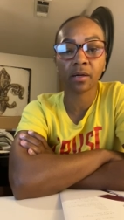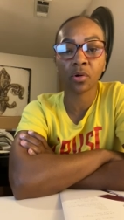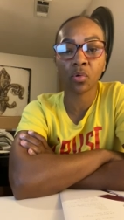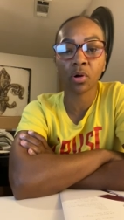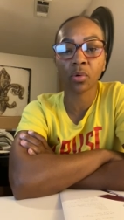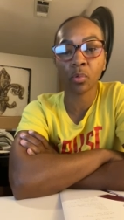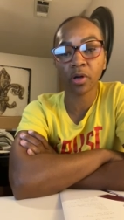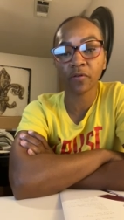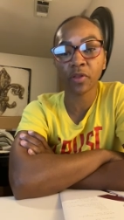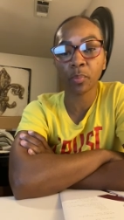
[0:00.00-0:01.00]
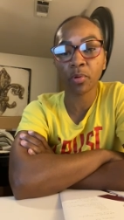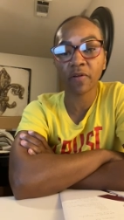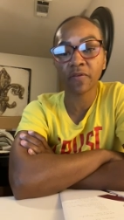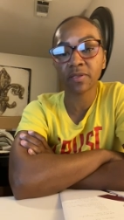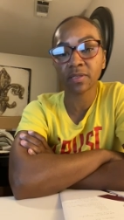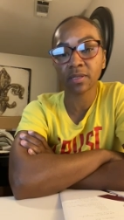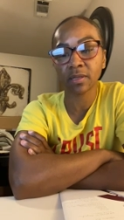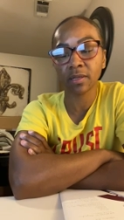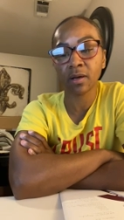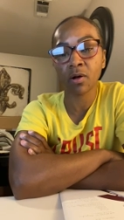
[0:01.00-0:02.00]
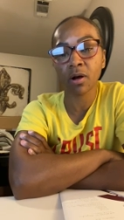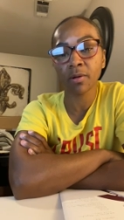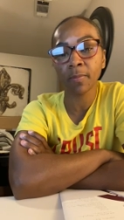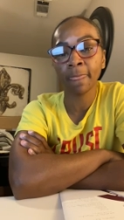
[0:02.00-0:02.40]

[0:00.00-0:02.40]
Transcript: or wherever their preference are.